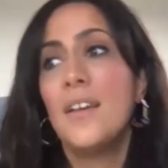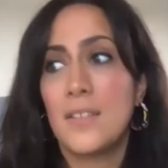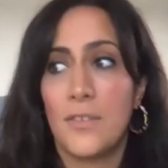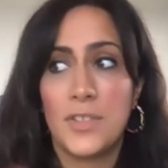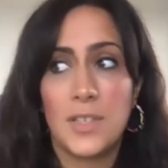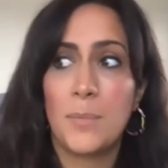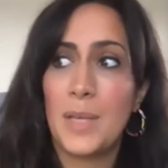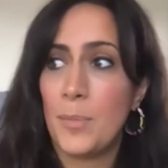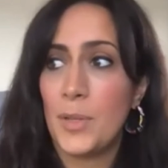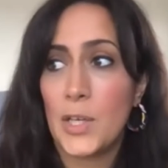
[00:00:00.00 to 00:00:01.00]
So for some
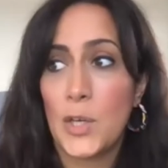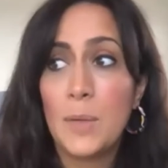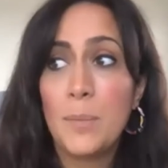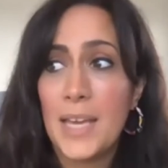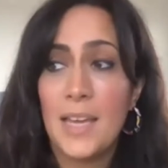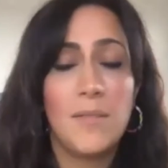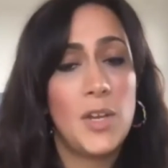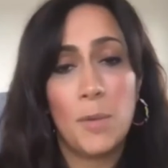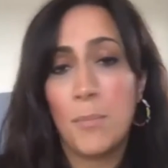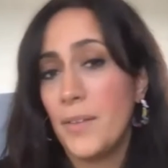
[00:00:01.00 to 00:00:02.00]
people, it could be,
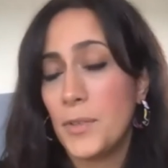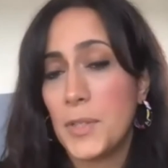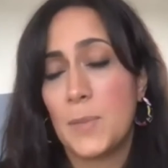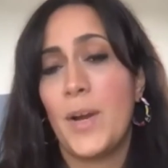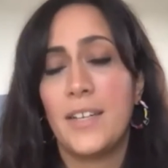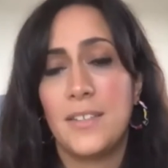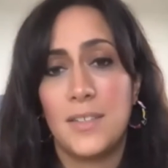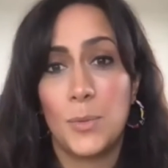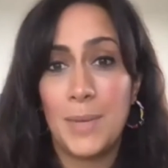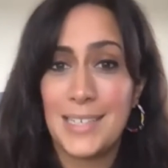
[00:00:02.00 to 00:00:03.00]
you know, mindfulness
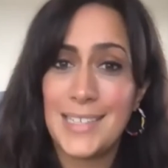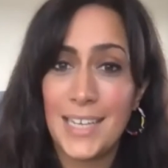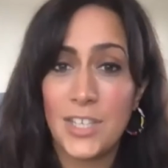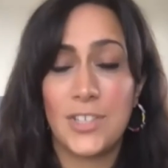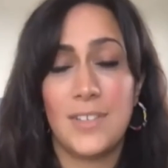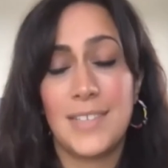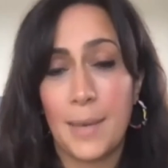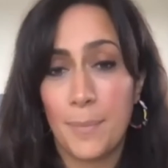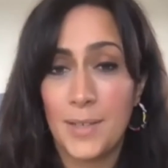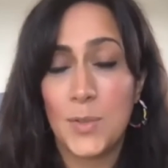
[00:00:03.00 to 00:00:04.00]
practice or meditation and
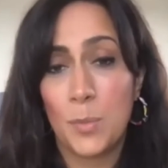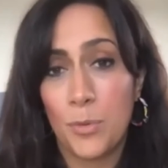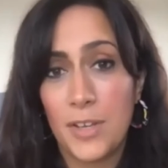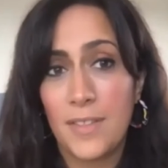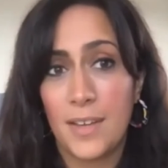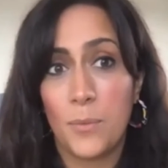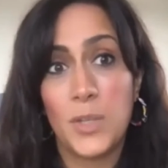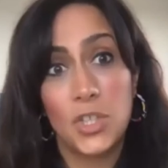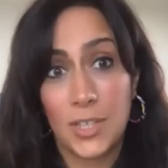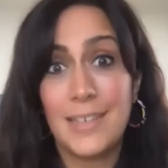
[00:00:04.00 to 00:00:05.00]
tapping into breathing,
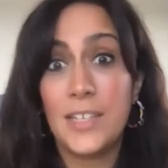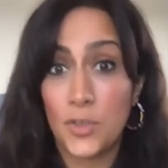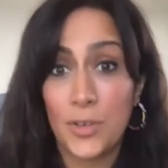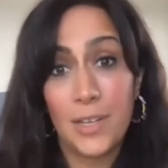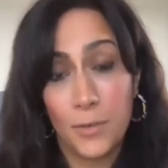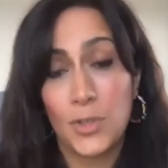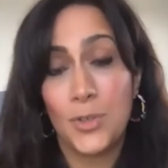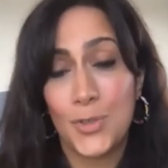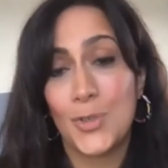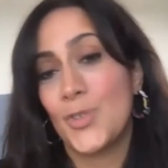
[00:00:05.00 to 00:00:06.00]
which can literally
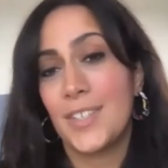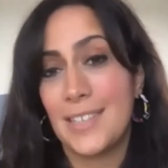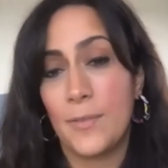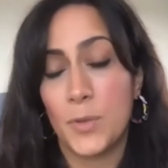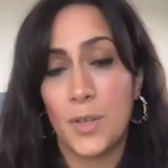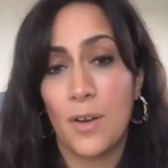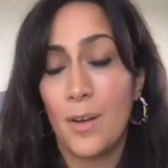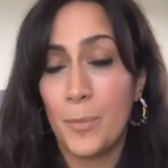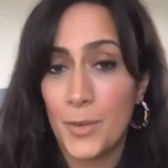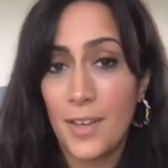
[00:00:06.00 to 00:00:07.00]
reduce your stress levels and
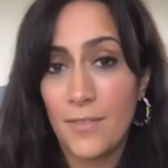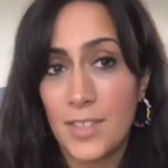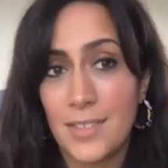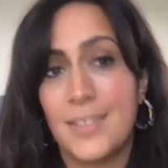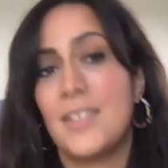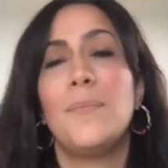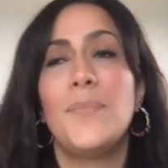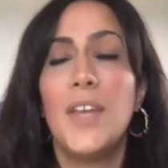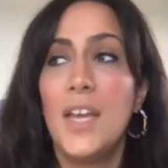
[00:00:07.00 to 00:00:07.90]
calm your nervous system.